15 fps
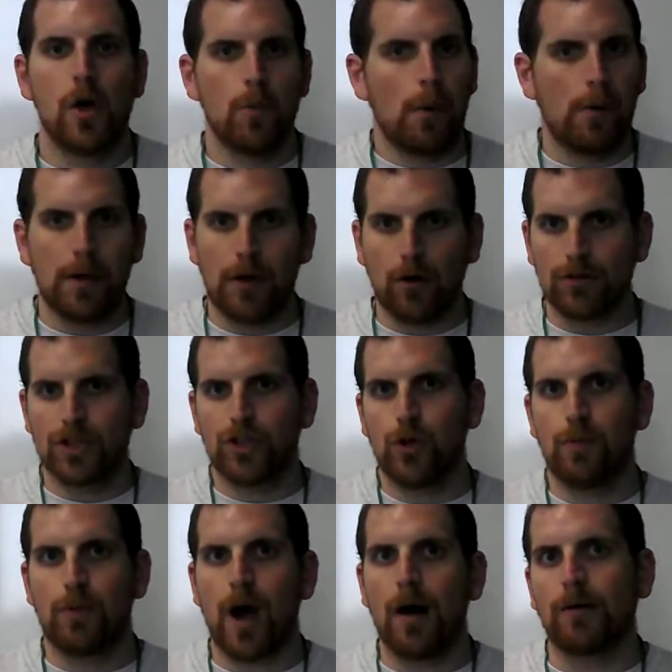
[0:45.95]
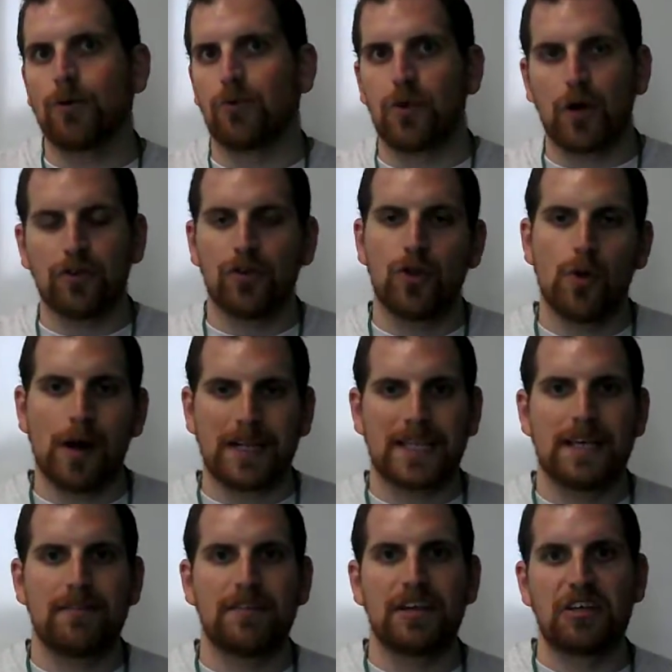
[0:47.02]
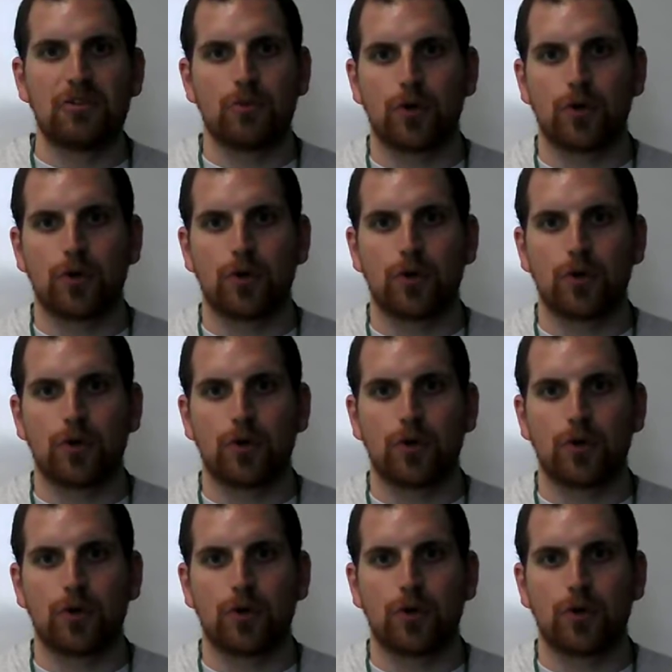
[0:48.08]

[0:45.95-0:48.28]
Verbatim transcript: But we don't just do problems, we also do activities.